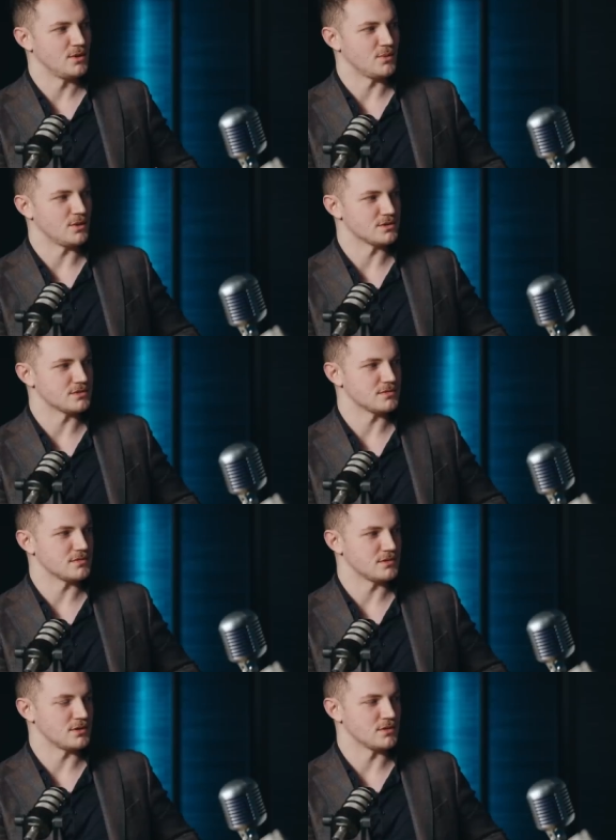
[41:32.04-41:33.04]
what
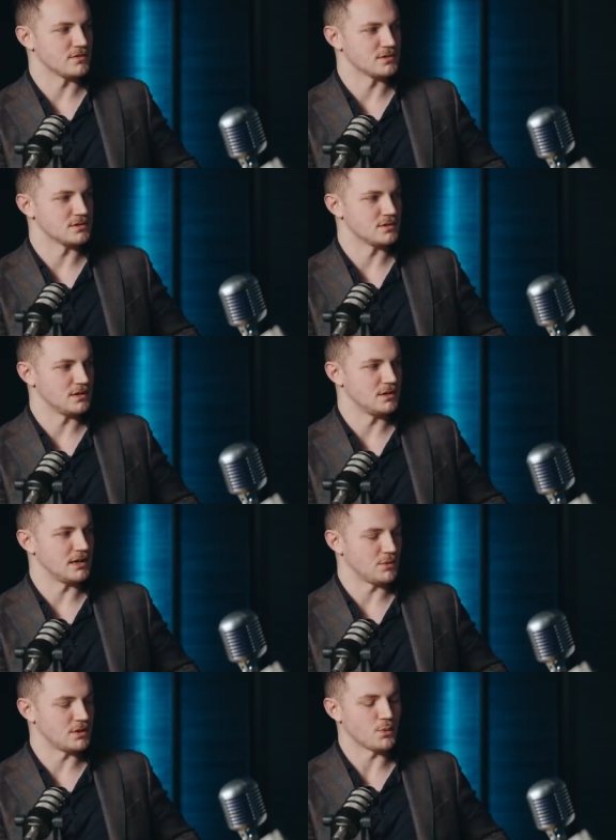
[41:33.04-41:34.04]
Gove is
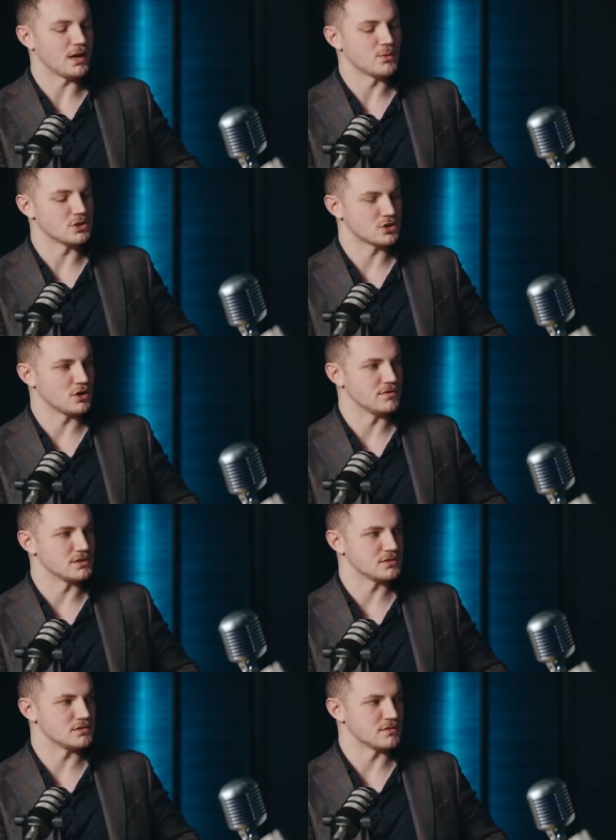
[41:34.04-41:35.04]
the way in which Gove
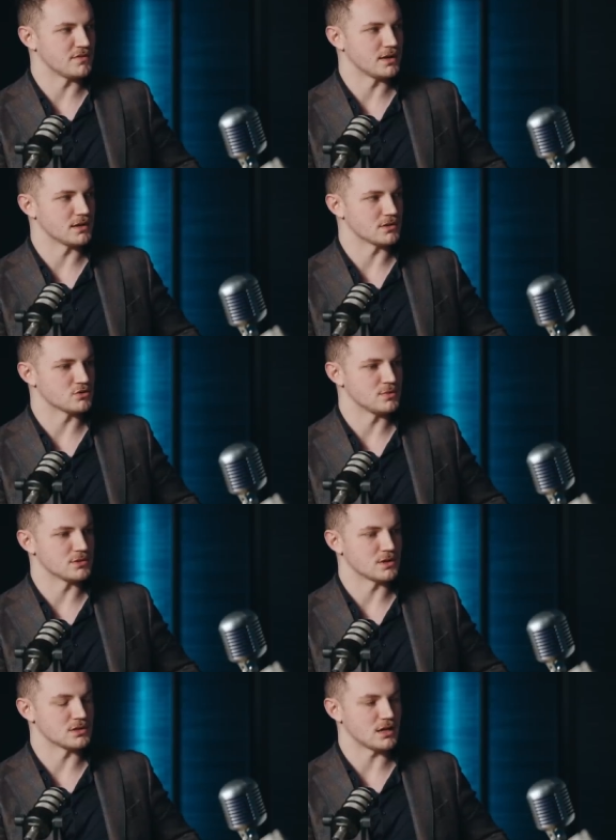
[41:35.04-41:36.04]
is defining
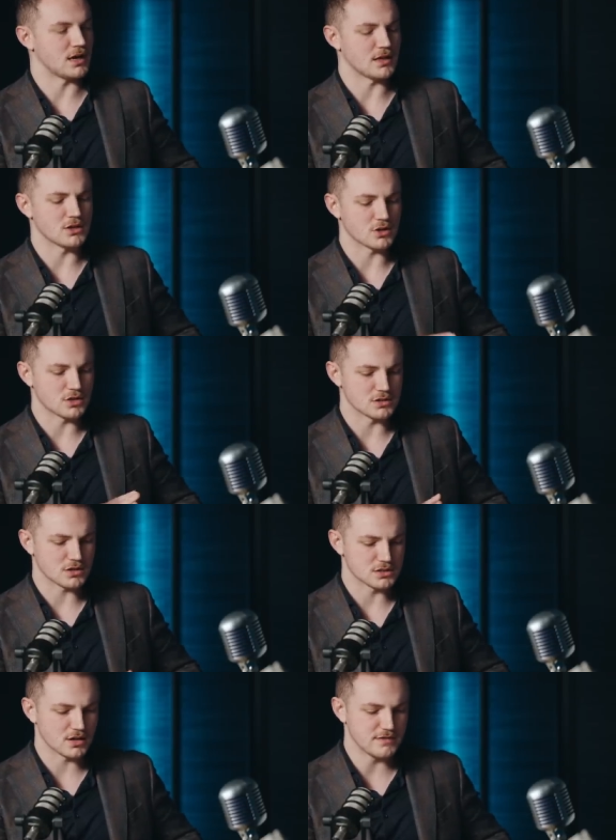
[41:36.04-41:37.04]
extremism? Because the
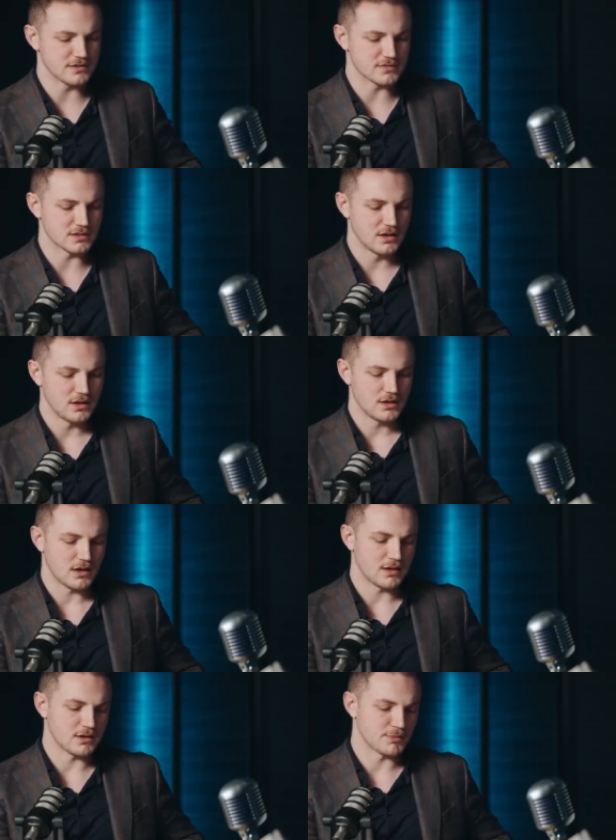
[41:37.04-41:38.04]
conservatives,
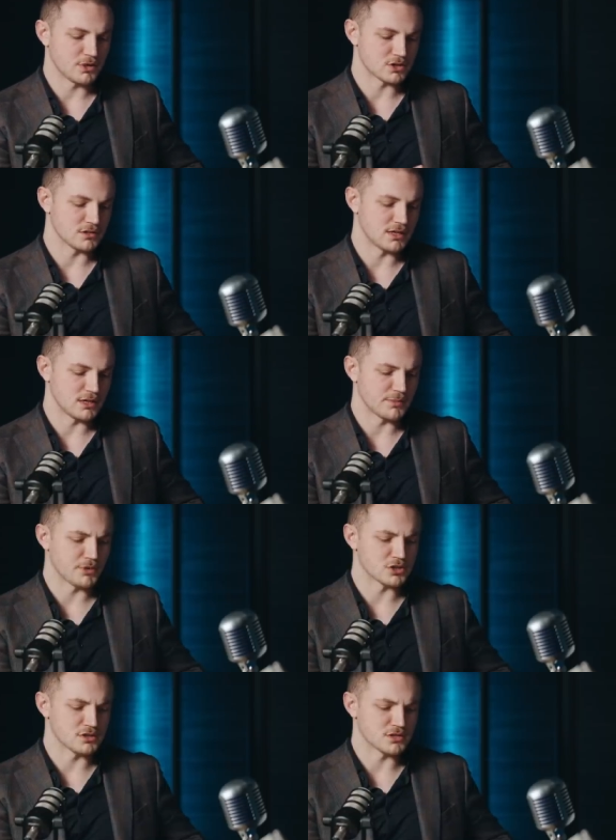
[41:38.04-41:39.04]
uh, the operational in the
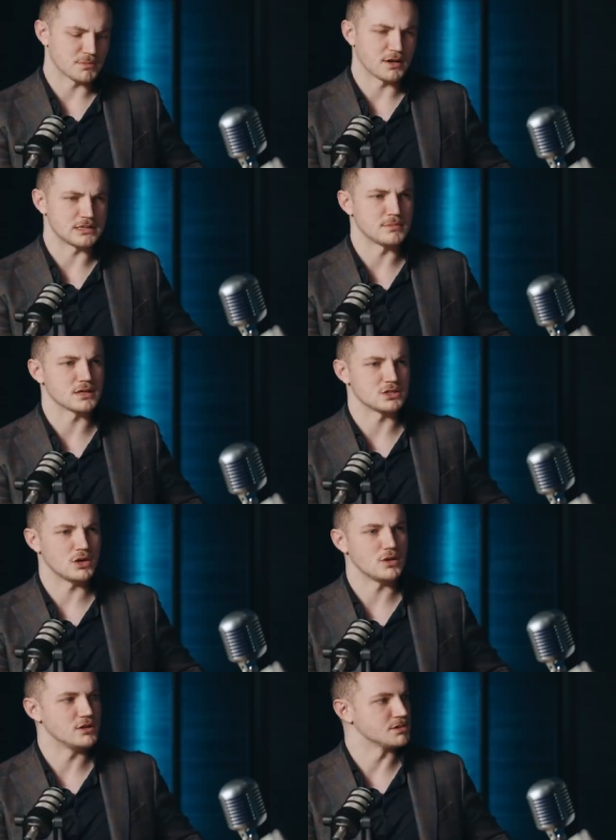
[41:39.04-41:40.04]
operationals of the party must
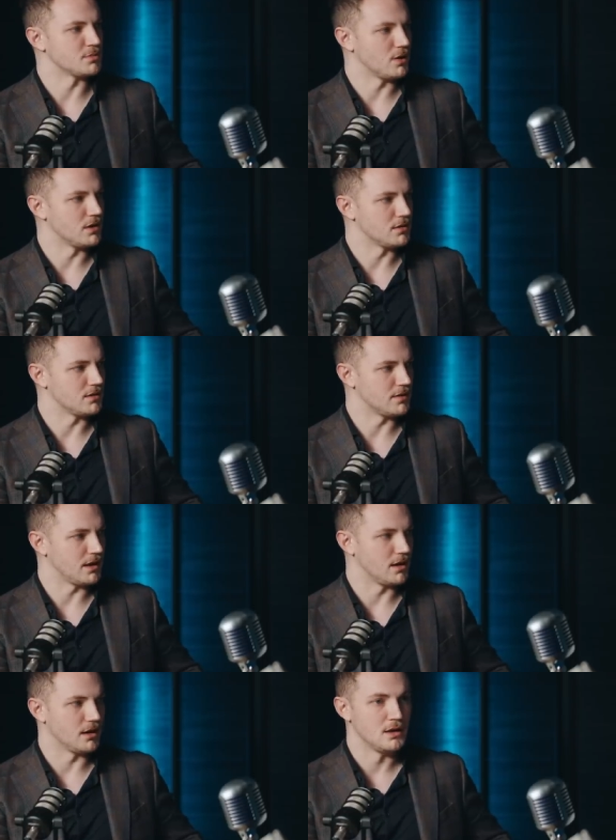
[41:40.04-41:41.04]
know at this point that
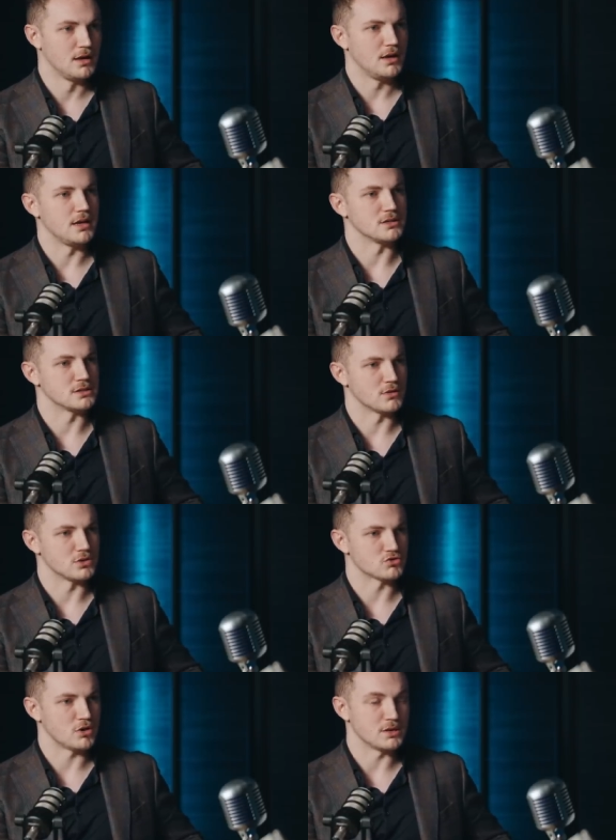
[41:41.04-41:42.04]
they are in
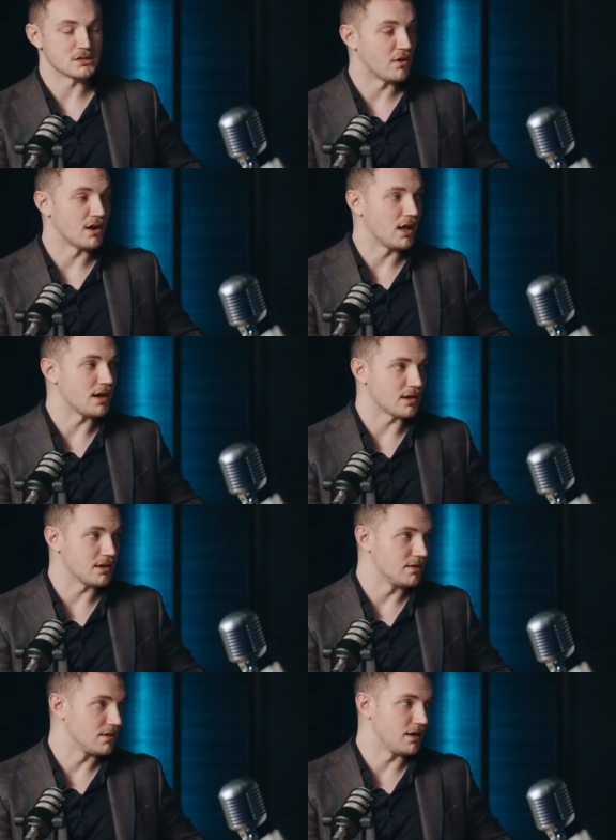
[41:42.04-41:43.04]
serious trouble. It's very
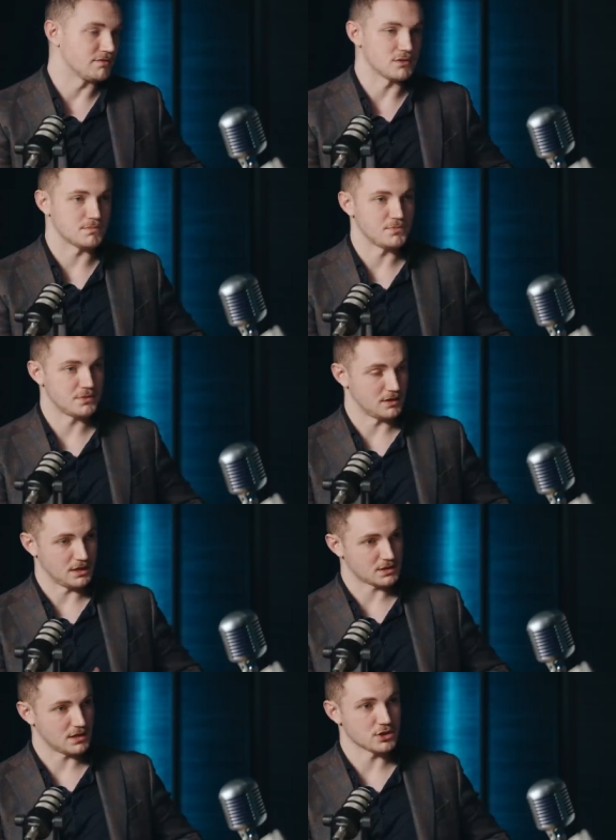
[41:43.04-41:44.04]
likely that after the
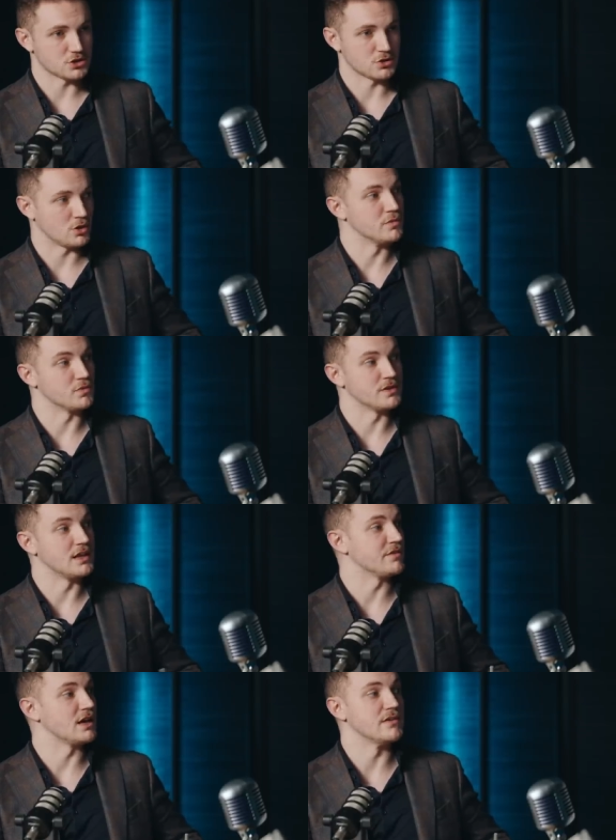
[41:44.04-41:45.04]
next election, Gove will
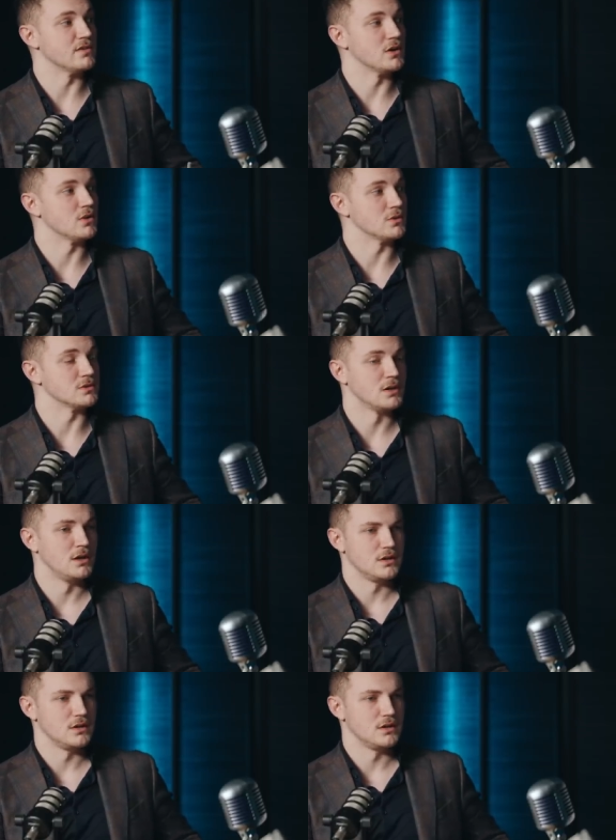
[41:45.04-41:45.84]
never ever hold